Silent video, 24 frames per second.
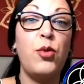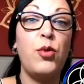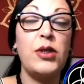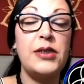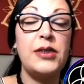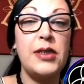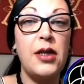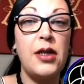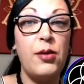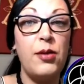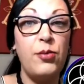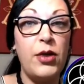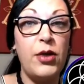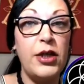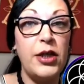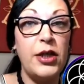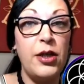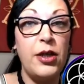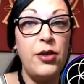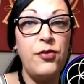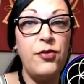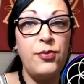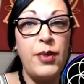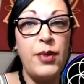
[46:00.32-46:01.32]
time where
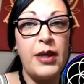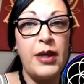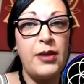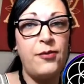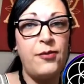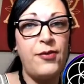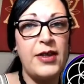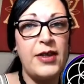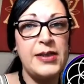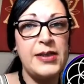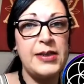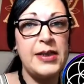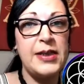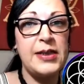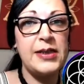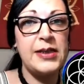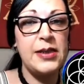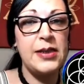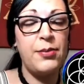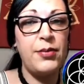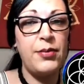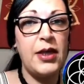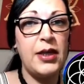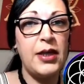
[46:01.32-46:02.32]
you've manifested
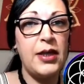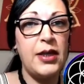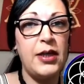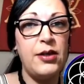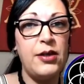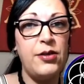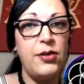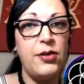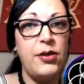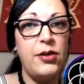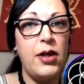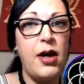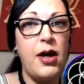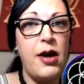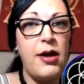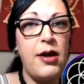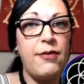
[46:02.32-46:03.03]
something in your life,